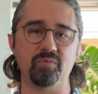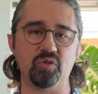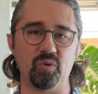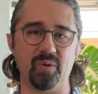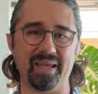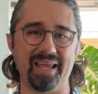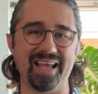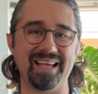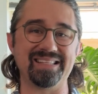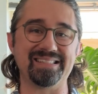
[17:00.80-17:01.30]

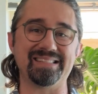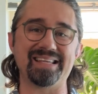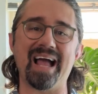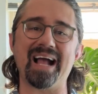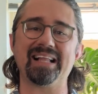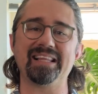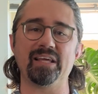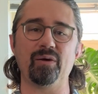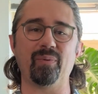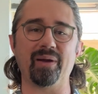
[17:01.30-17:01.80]
doing
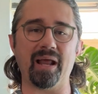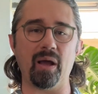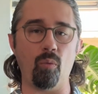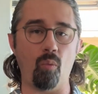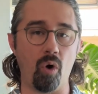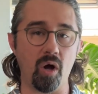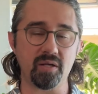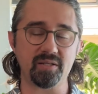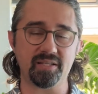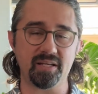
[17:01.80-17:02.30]
exactly what I
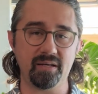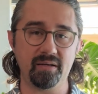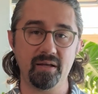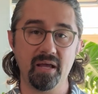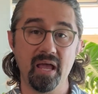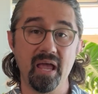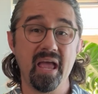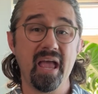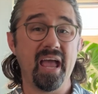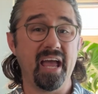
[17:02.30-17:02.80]
wanted.
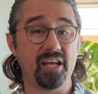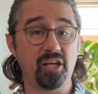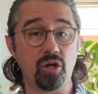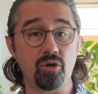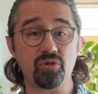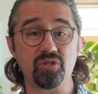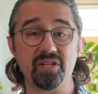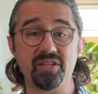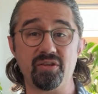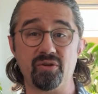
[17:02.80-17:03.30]
And
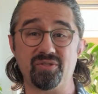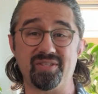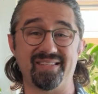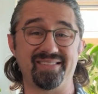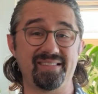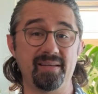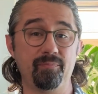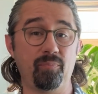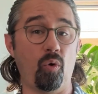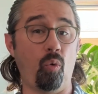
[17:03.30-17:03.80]
usually there's a
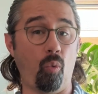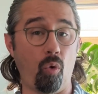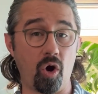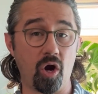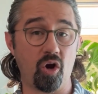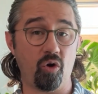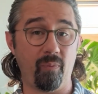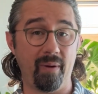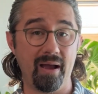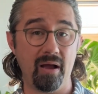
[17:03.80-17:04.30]
simple
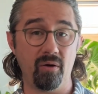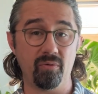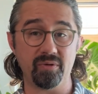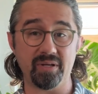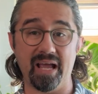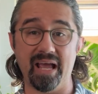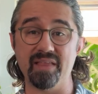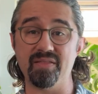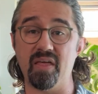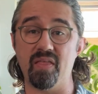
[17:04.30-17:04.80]

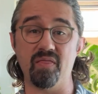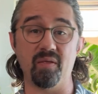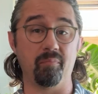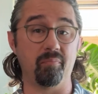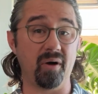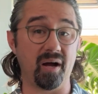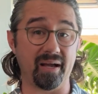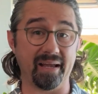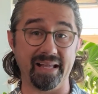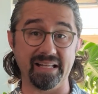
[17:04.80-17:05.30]
workaround, and then the
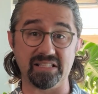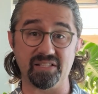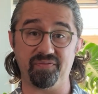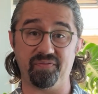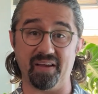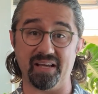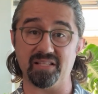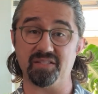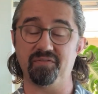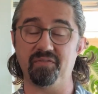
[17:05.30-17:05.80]
bug gets
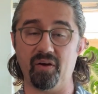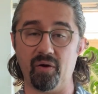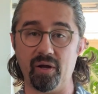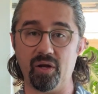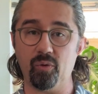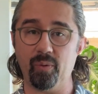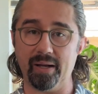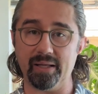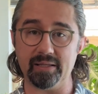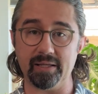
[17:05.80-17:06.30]
fixed very
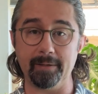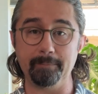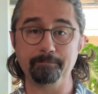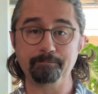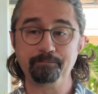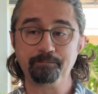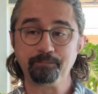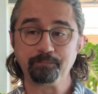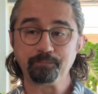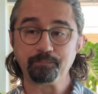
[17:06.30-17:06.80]
quickly.
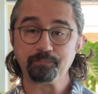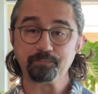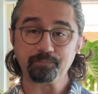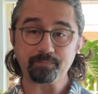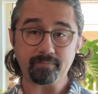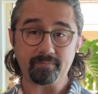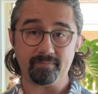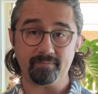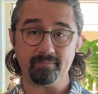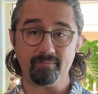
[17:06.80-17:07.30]

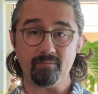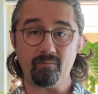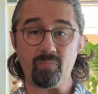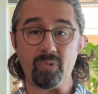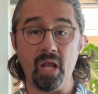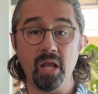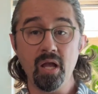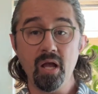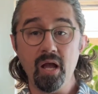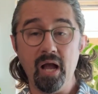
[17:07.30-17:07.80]

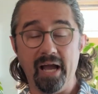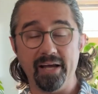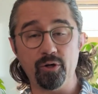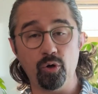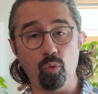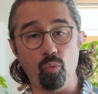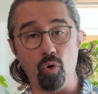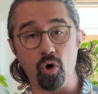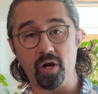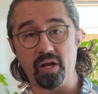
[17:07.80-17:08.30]
I
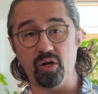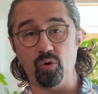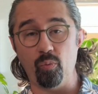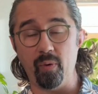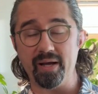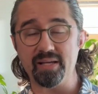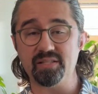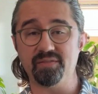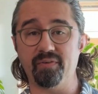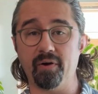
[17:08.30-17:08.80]
don't work in
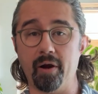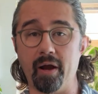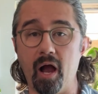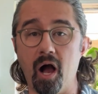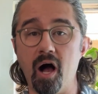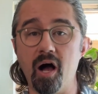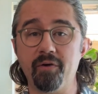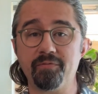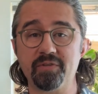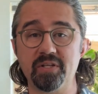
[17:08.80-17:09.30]
Wix very
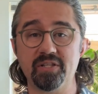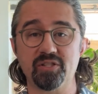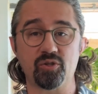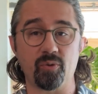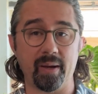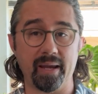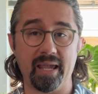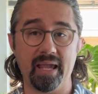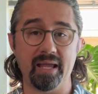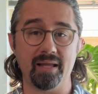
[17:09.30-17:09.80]
often,
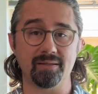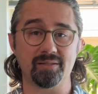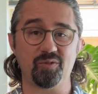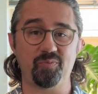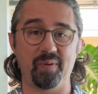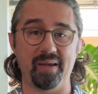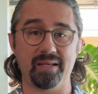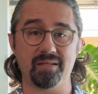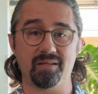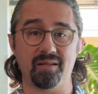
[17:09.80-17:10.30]
so I can't
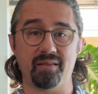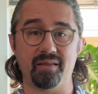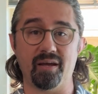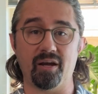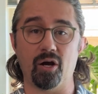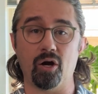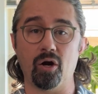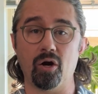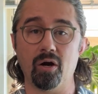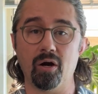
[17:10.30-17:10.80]
speak to
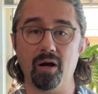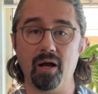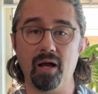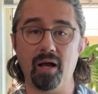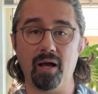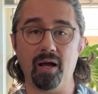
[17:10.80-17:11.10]
their